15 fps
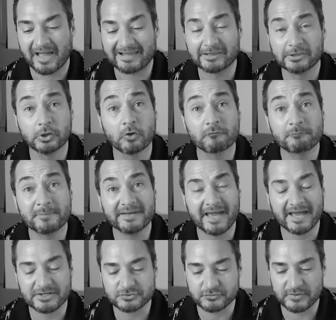I love
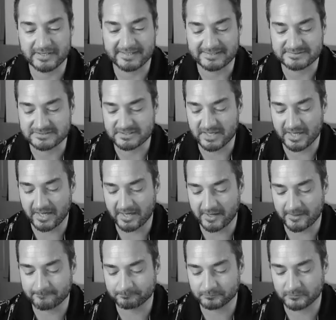Manectric.
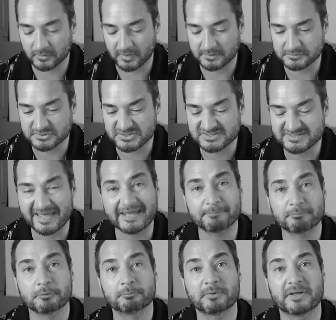It's a
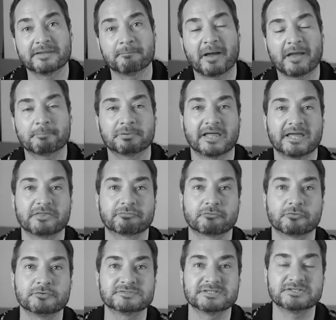staple in my
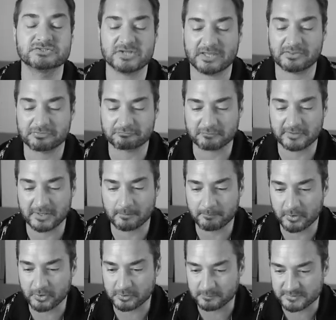playthroughs in Gen 3 on
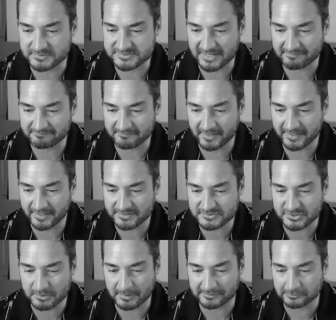Pokemon Sapphire,
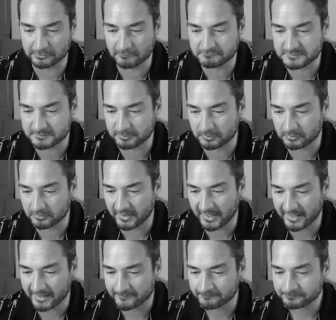so I'd love to pull that.